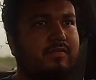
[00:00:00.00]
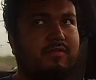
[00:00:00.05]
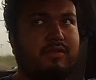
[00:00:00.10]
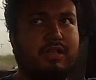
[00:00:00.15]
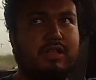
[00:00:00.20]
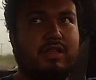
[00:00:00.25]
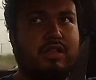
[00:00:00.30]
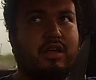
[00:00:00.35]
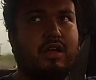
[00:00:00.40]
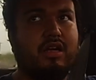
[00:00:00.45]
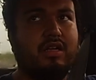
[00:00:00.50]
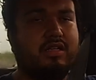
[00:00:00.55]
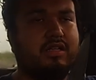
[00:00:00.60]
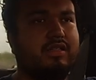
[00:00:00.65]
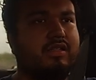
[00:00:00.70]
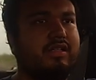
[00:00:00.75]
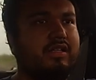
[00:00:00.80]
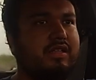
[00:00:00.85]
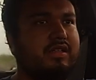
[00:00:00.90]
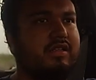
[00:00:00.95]
one lock,
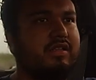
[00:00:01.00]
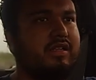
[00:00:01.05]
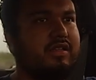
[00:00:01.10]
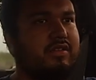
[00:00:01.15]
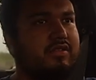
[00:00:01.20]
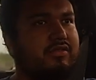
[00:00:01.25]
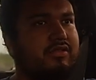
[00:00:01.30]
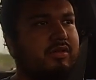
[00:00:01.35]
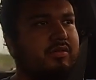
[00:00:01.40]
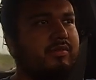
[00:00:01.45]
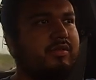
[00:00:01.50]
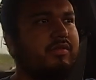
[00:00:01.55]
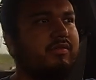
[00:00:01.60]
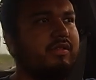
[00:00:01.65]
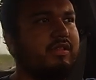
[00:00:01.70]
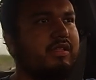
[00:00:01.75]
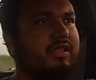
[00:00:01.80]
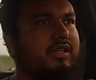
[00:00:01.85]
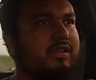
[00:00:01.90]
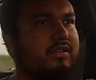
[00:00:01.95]
another trimmer
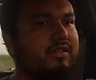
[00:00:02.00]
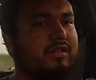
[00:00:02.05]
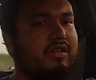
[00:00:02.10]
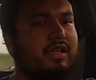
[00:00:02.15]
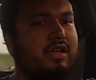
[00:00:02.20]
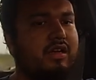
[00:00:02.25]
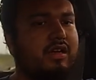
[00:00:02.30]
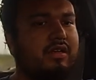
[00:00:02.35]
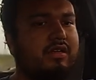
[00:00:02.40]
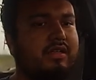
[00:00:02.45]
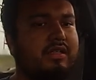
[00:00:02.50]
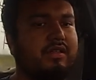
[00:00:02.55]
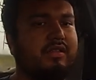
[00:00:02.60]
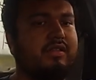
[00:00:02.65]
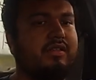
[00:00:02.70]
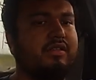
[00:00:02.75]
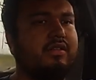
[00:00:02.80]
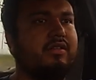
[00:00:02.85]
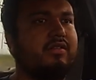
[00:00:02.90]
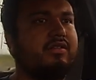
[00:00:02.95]
with the other lock,
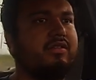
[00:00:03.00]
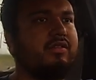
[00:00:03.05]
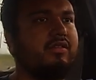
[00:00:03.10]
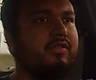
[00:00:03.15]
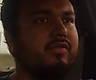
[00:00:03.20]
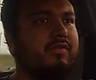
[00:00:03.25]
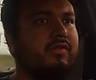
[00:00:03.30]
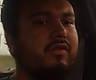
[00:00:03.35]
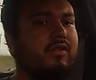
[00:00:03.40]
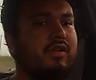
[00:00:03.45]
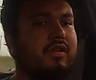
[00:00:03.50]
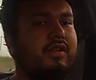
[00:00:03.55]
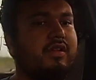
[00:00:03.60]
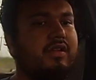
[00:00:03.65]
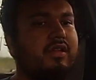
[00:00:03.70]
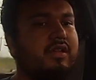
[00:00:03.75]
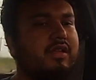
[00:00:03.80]
and you know, so forth.